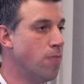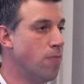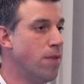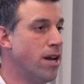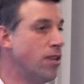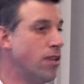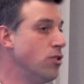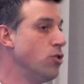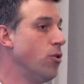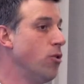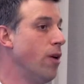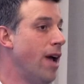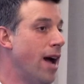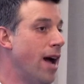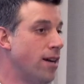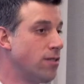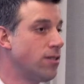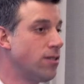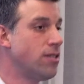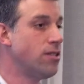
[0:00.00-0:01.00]
might enjoy
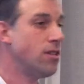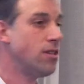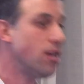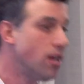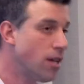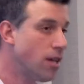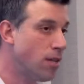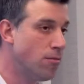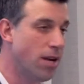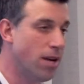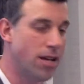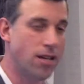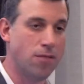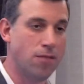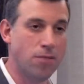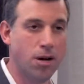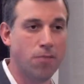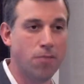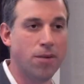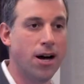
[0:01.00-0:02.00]
actually seeing in my
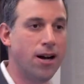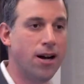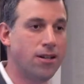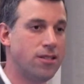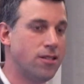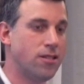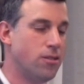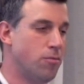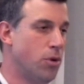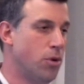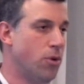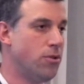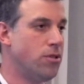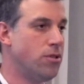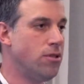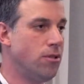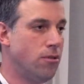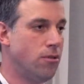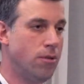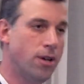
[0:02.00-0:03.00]
email box as
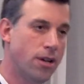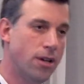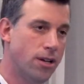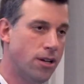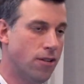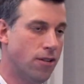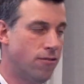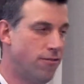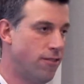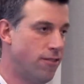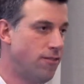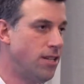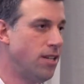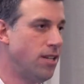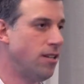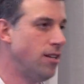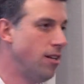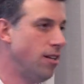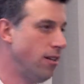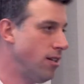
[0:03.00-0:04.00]
opposed to
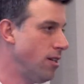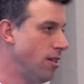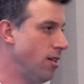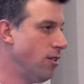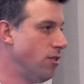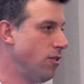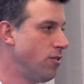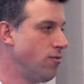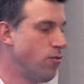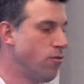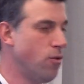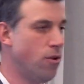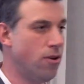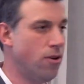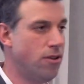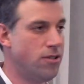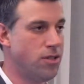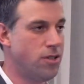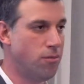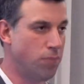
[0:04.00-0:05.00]
15 daily deals
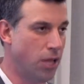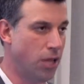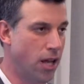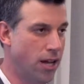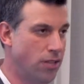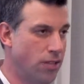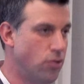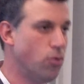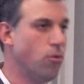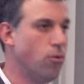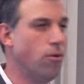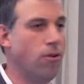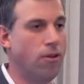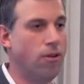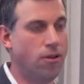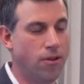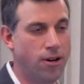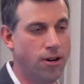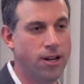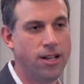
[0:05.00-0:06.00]
for a zip line tour
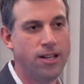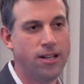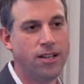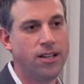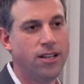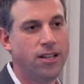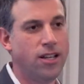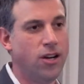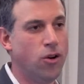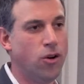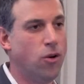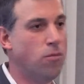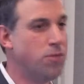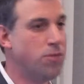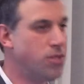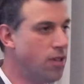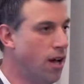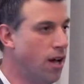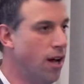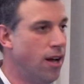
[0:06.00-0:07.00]
or a
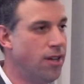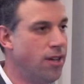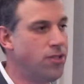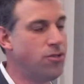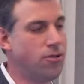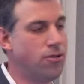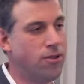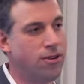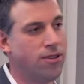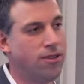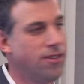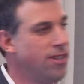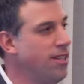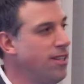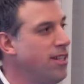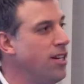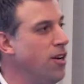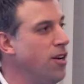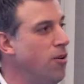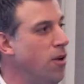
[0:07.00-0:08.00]
massage or
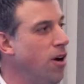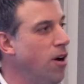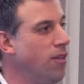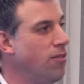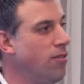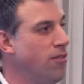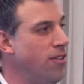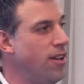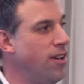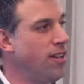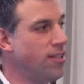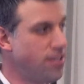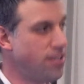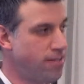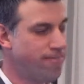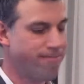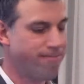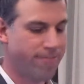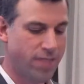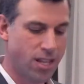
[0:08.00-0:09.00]
other
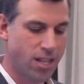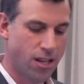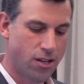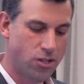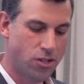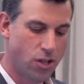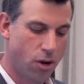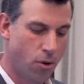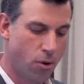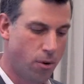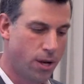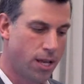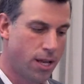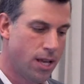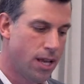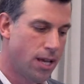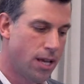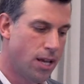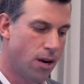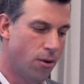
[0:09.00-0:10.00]
things. So,
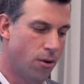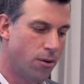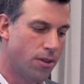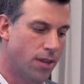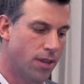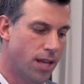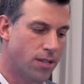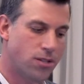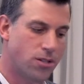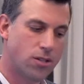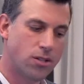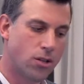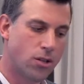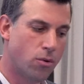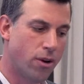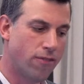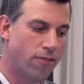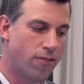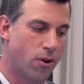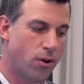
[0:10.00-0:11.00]
that's just a
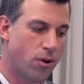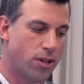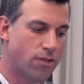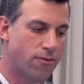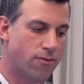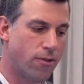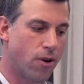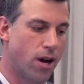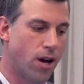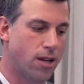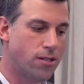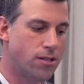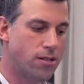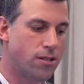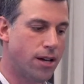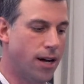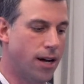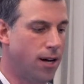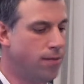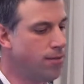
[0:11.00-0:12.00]
quick focus for us.
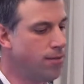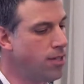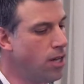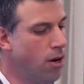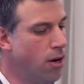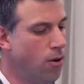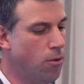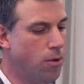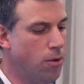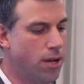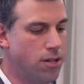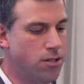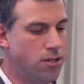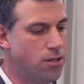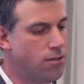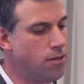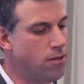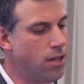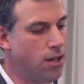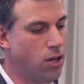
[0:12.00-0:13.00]

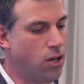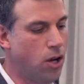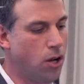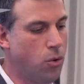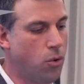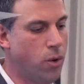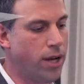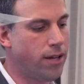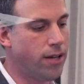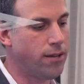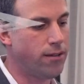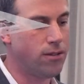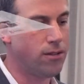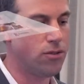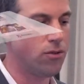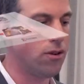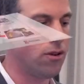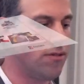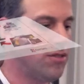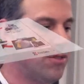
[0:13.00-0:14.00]
Just a quick sort of